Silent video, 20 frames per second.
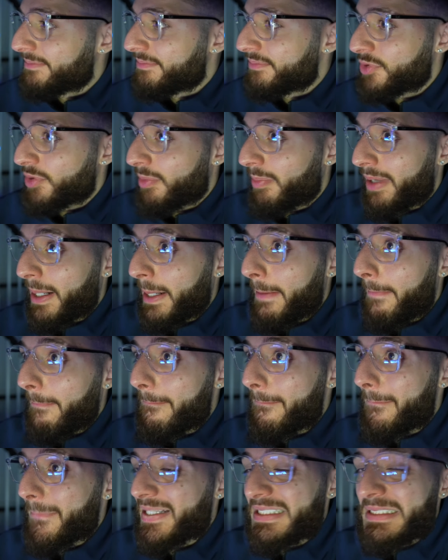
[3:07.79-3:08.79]
So I'm
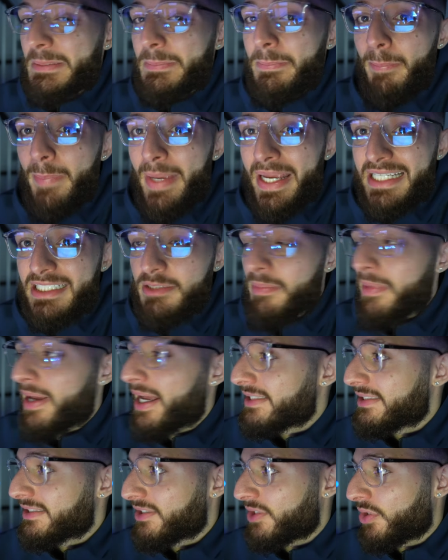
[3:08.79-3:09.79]
about to spank some
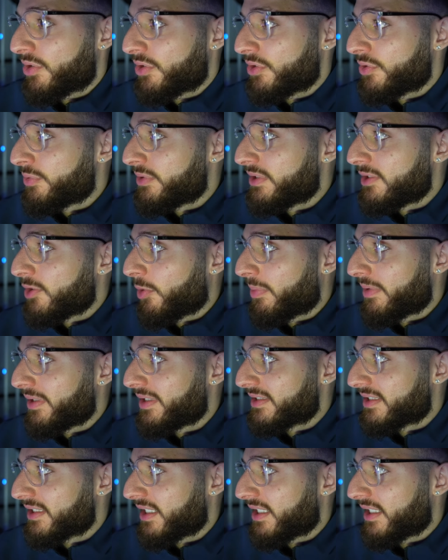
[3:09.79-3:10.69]
ass in Call of Duty, hoping this